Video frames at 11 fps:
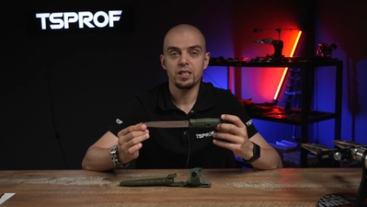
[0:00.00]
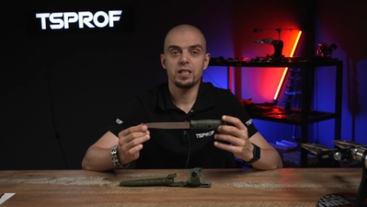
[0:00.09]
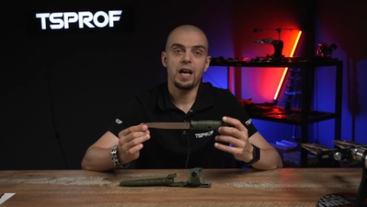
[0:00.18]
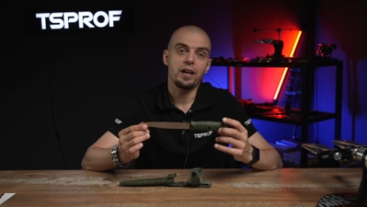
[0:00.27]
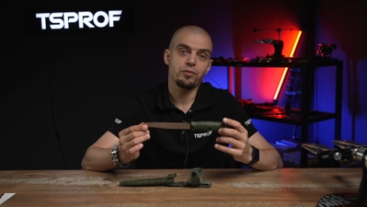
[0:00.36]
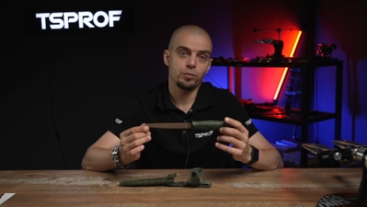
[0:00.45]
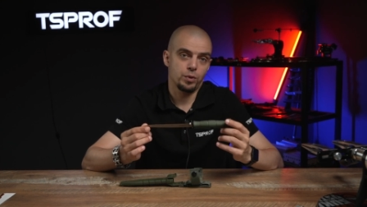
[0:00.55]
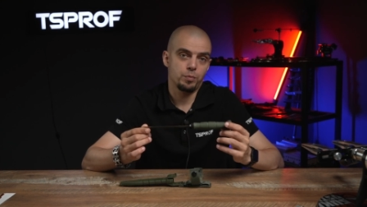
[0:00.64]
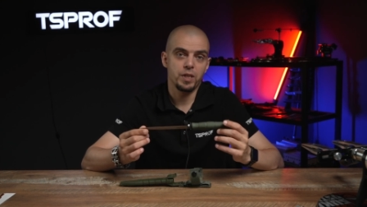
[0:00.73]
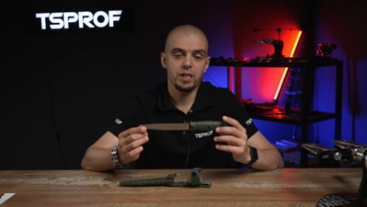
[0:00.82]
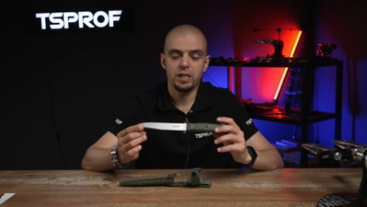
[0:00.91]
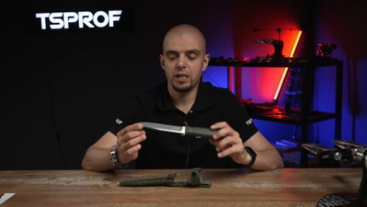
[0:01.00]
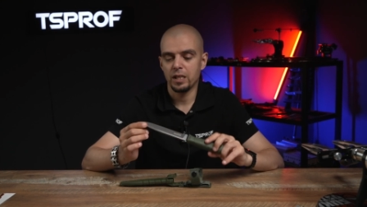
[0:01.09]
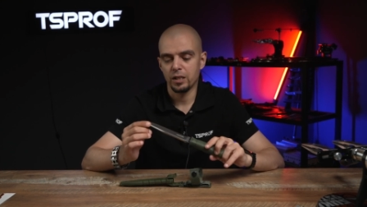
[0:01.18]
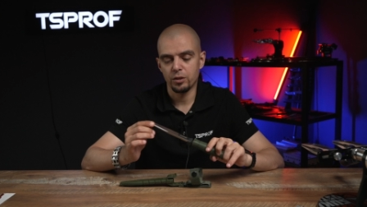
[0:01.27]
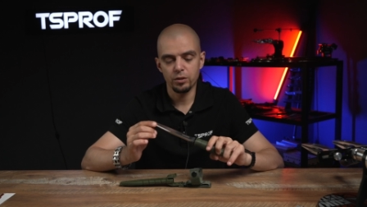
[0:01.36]
This knife would
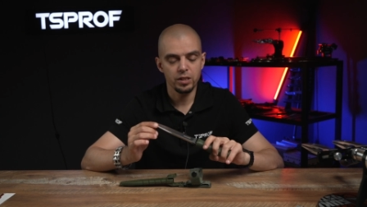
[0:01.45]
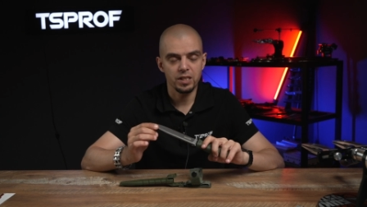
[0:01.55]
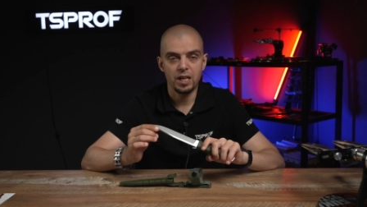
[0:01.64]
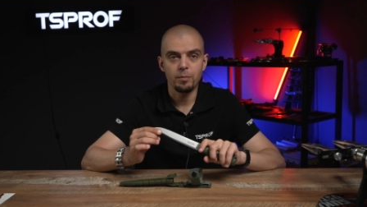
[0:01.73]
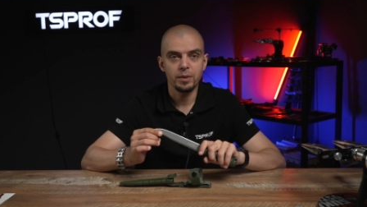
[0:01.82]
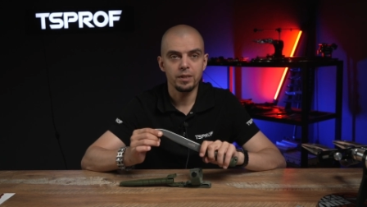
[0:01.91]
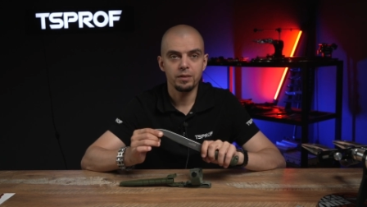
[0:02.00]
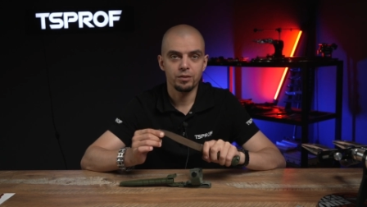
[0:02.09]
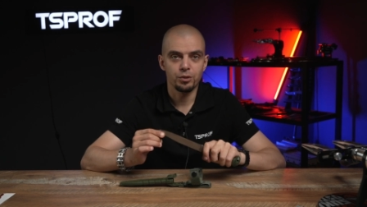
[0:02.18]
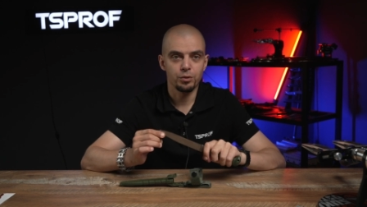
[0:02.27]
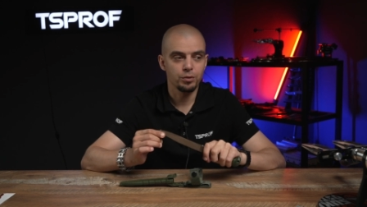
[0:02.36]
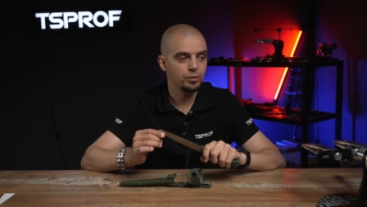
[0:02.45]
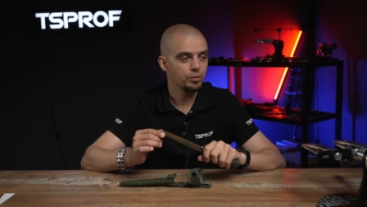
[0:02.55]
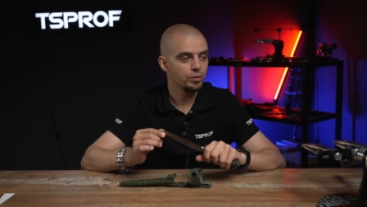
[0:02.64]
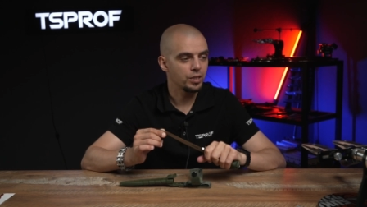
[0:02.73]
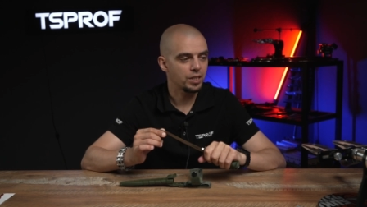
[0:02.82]
be a good example
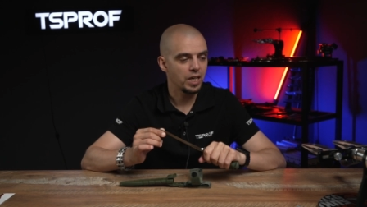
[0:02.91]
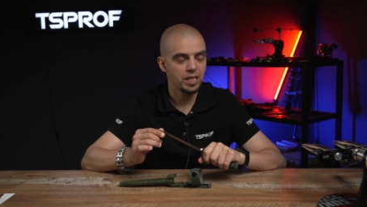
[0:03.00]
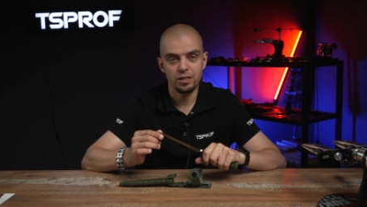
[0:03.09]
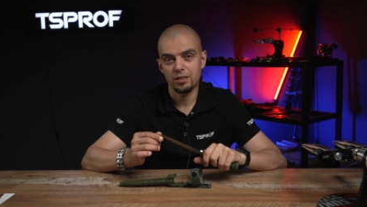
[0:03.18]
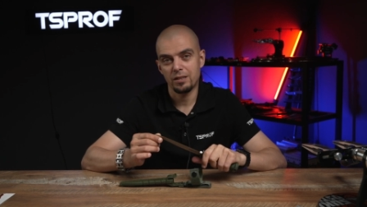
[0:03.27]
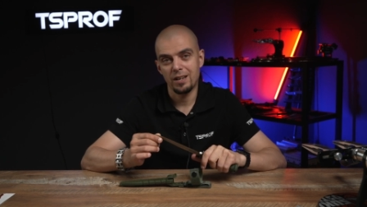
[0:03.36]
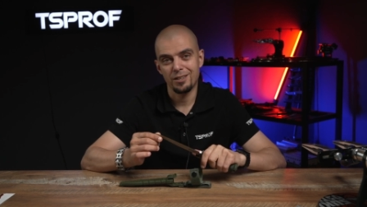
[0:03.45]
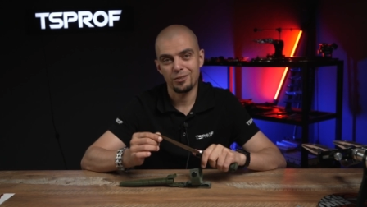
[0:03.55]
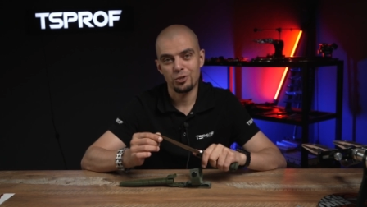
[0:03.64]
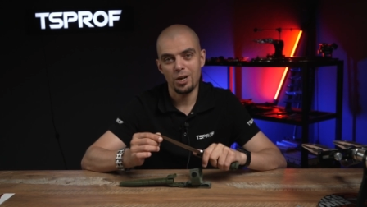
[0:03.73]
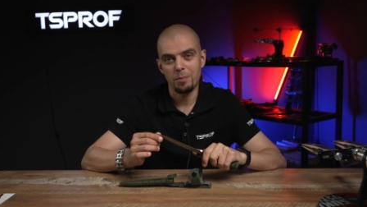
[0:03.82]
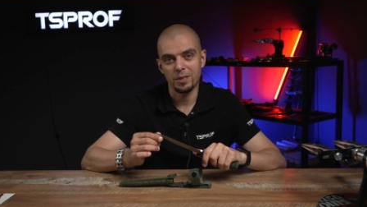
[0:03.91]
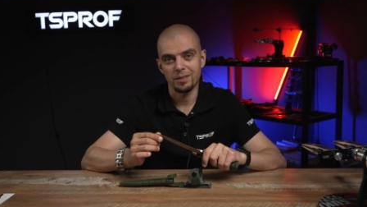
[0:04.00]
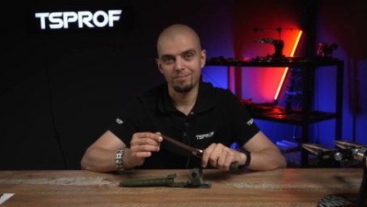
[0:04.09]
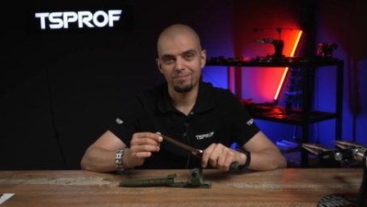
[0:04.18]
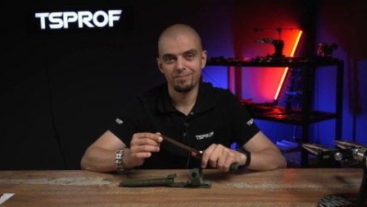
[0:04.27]
to discuss and
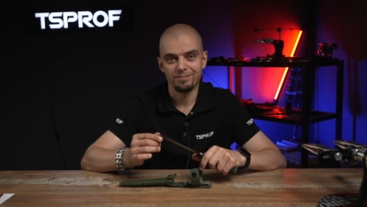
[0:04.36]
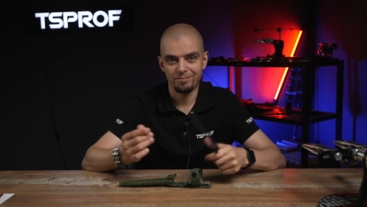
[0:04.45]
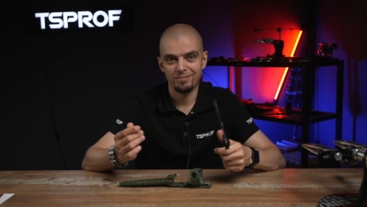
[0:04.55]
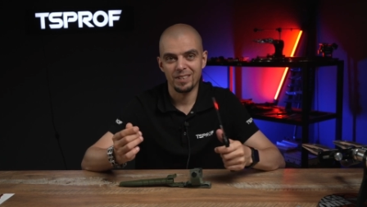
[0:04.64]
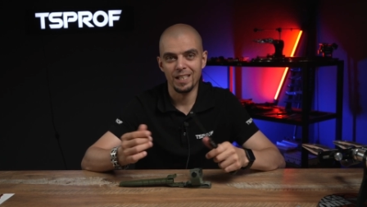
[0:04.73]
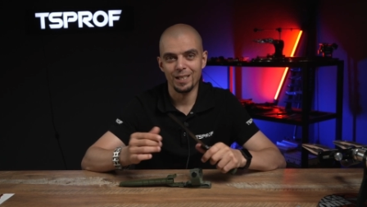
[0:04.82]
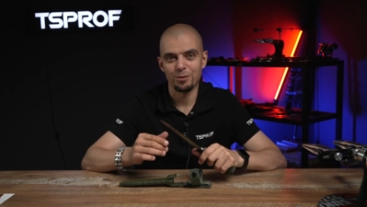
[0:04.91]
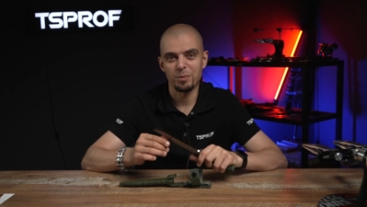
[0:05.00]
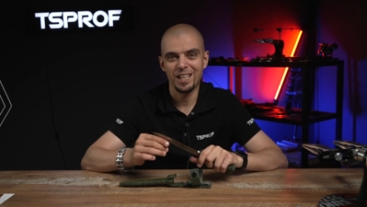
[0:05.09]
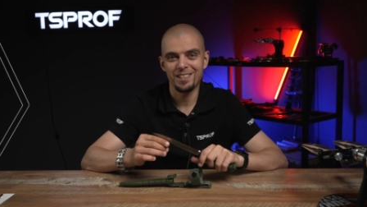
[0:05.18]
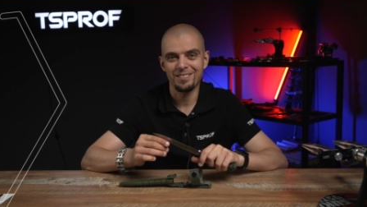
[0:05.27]
sharpen. Let's